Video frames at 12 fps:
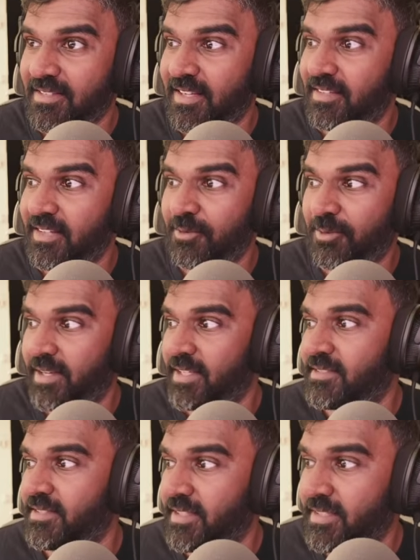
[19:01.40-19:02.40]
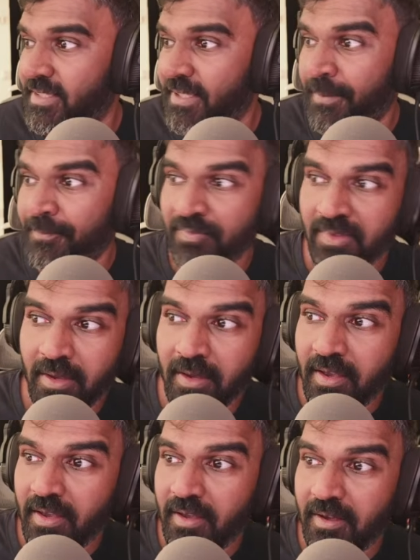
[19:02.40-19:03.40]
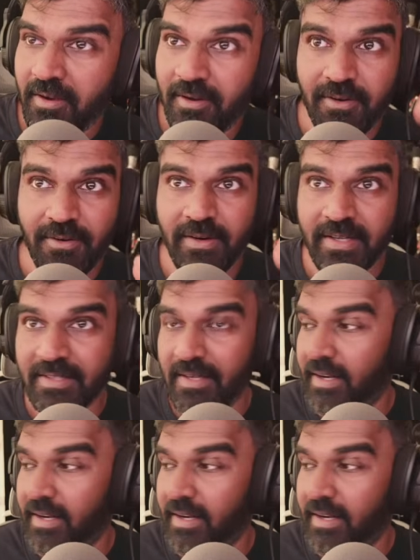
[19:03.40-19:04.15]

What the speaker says: other than what I said. Right,